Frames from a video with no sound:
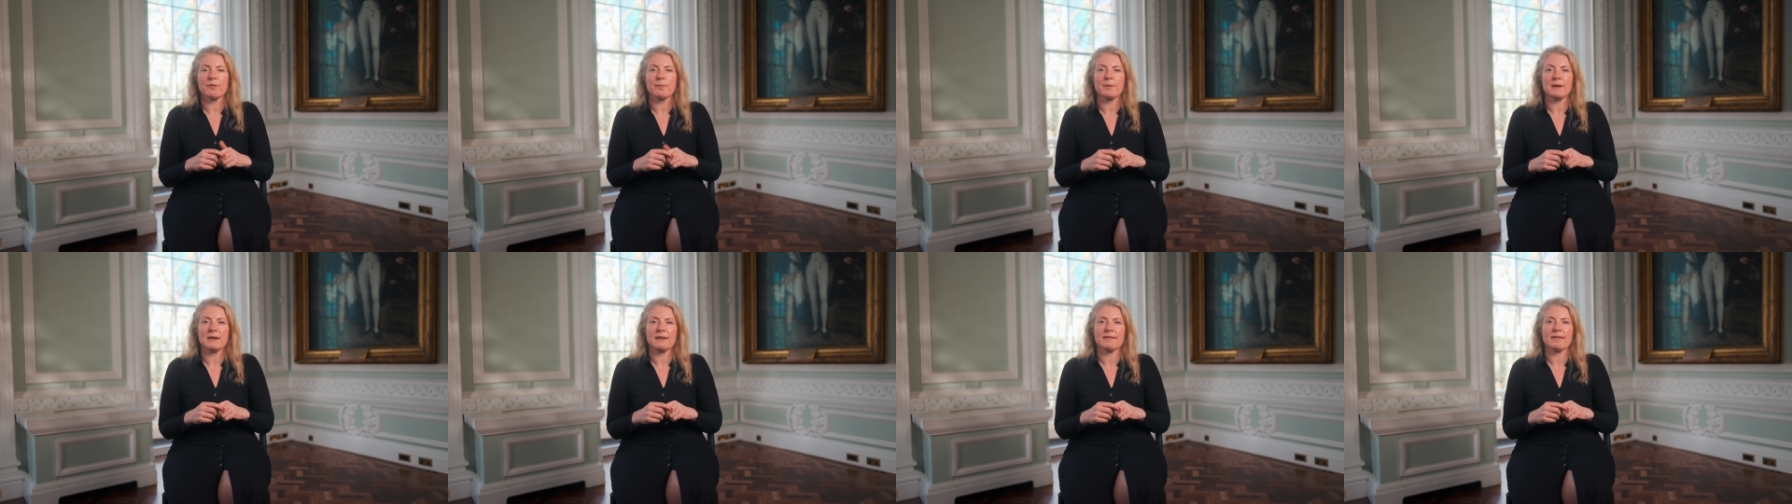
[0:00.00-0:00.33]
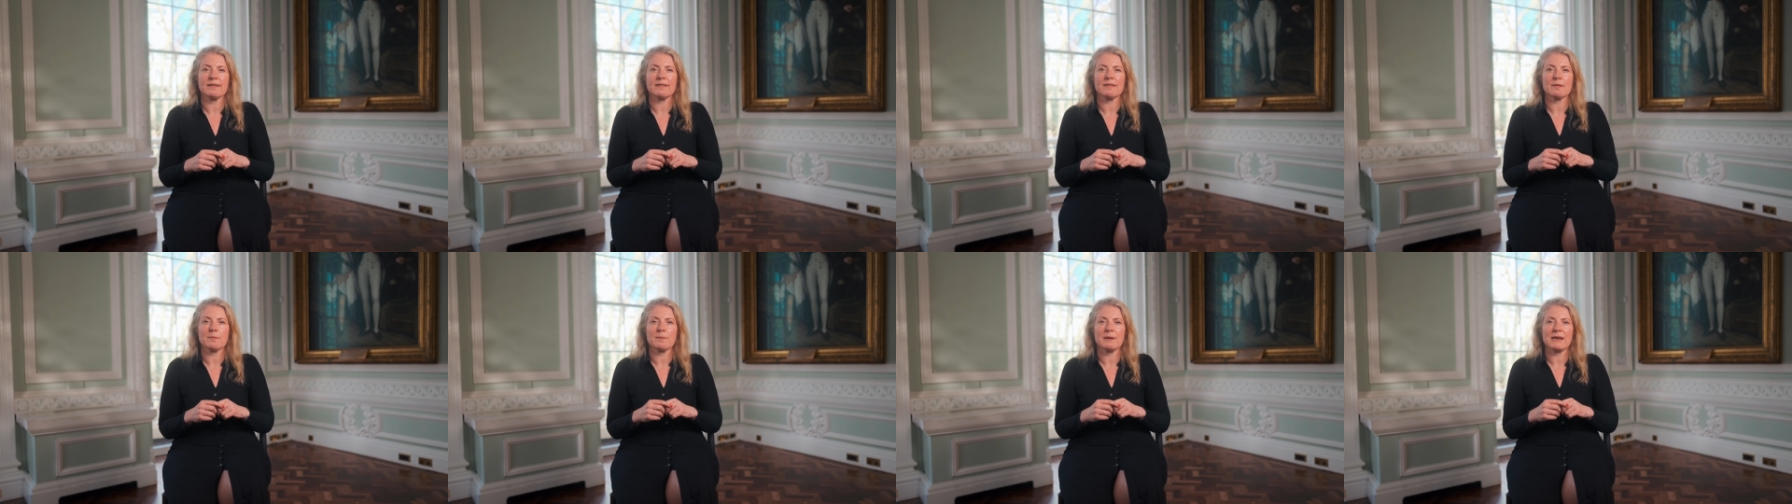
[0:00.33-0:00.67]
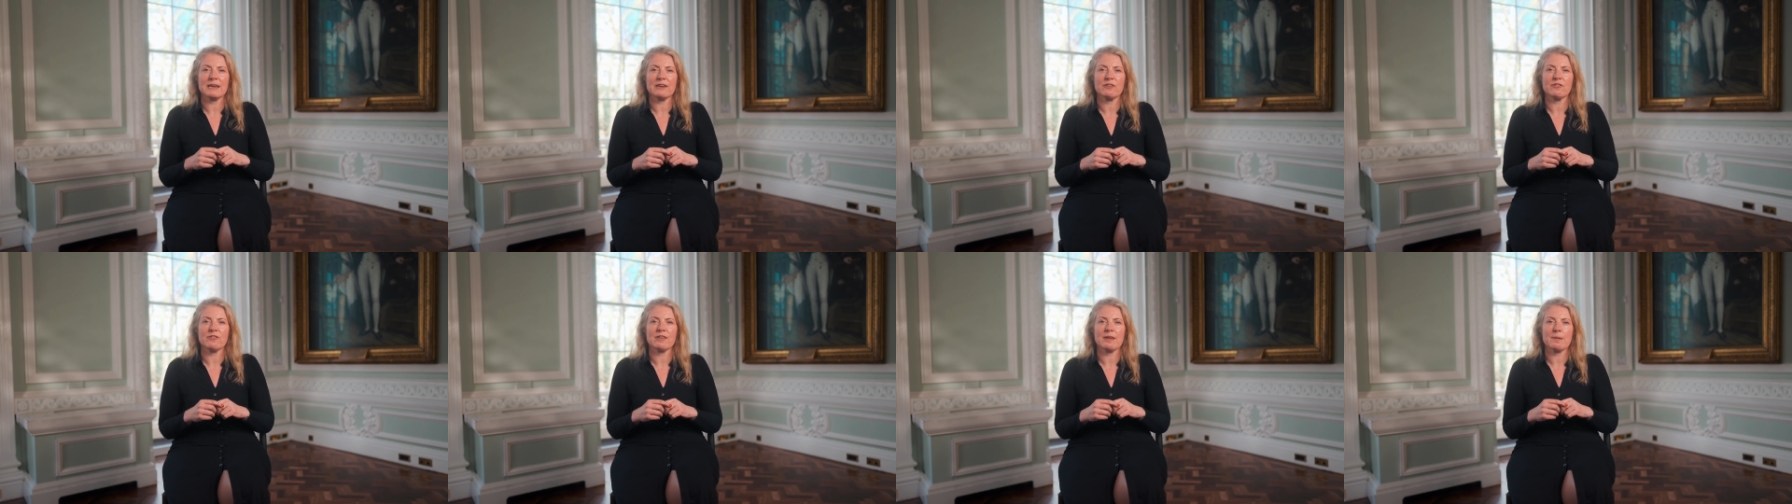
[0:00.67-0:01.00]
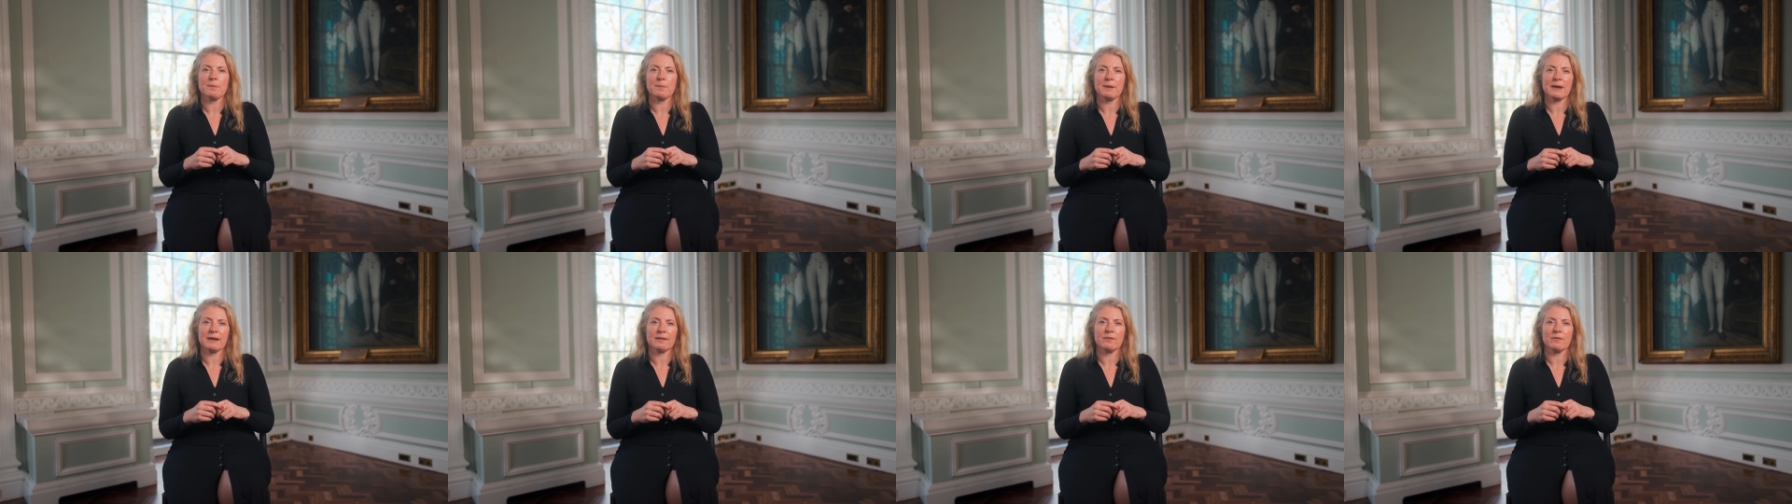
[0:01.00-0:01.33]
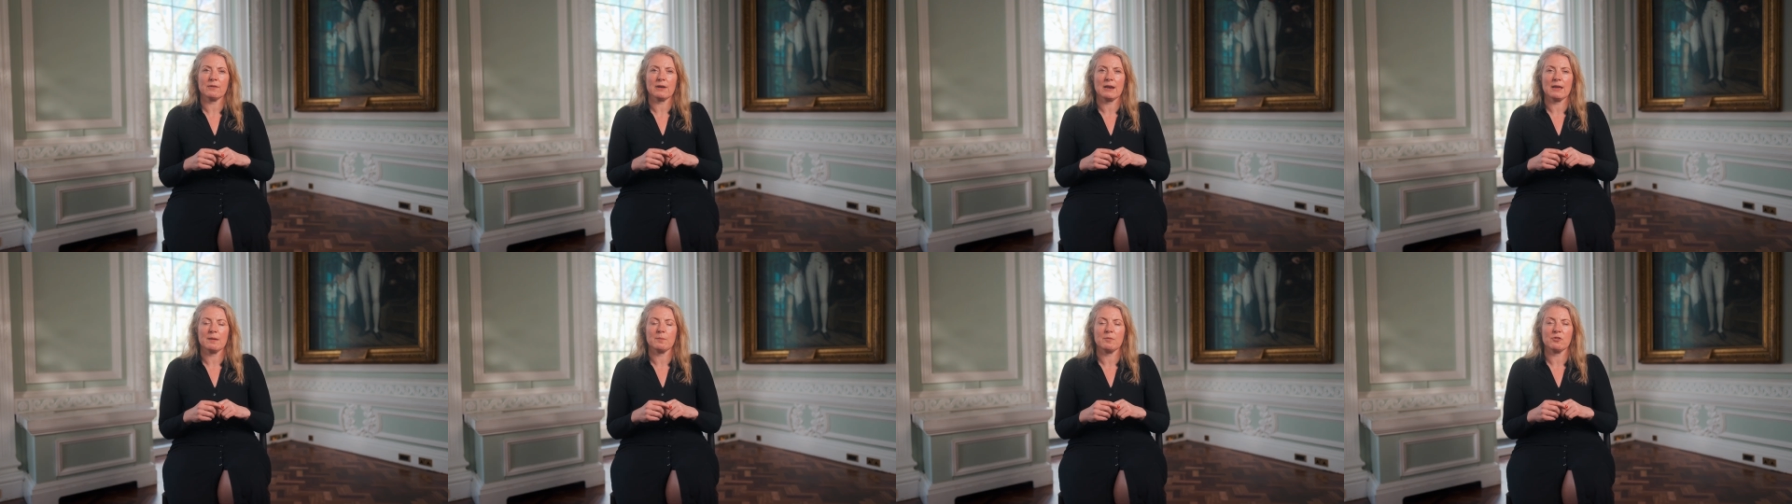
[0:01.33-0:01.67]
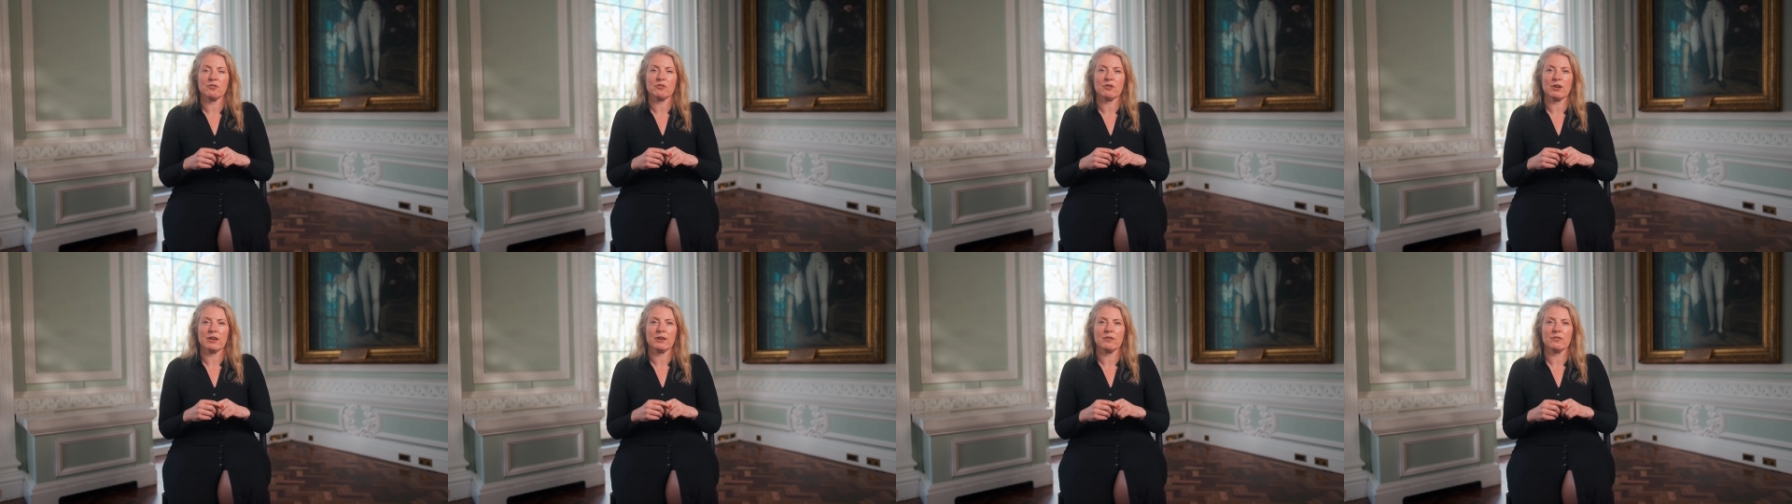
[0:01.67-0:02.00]
ability to manage the impacts of
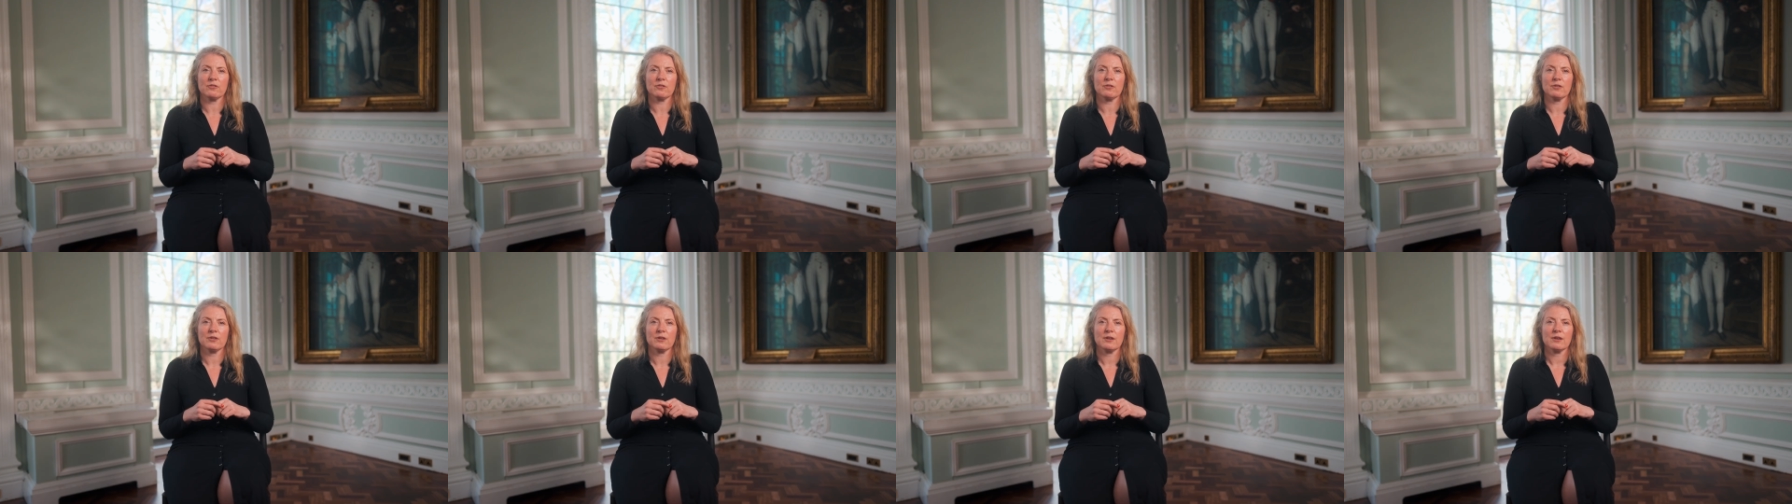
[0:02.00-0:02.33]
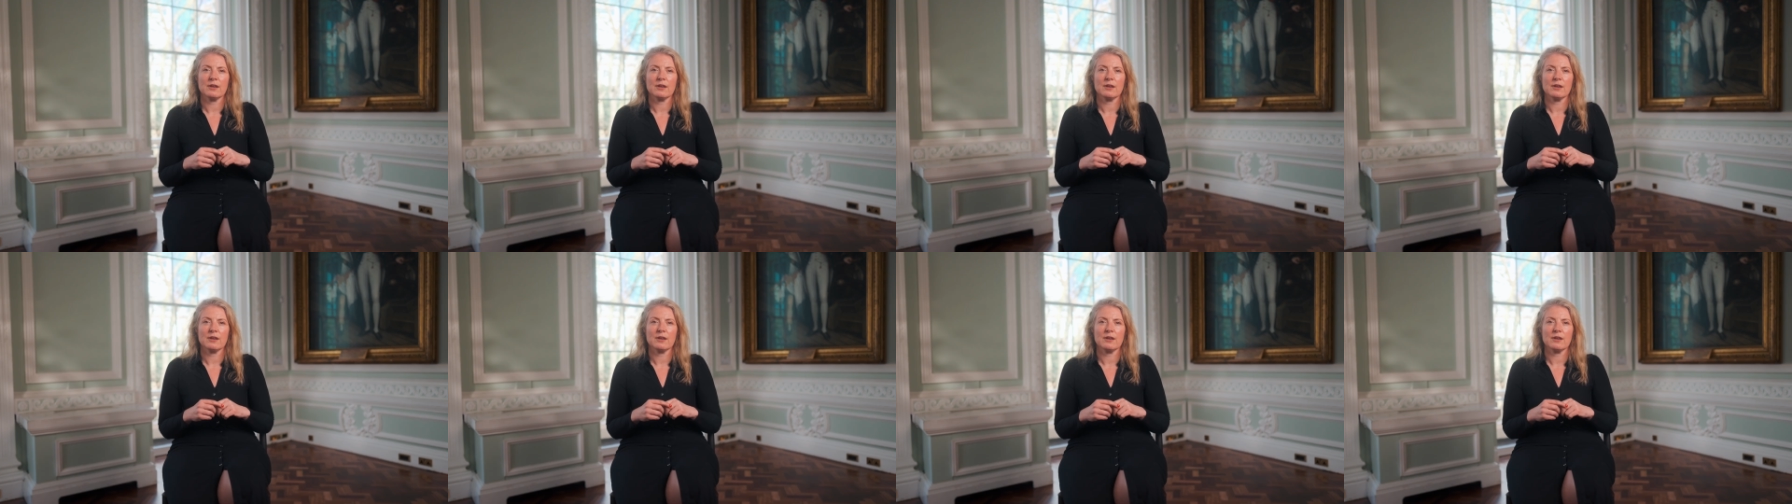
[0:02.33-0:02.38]
climate change.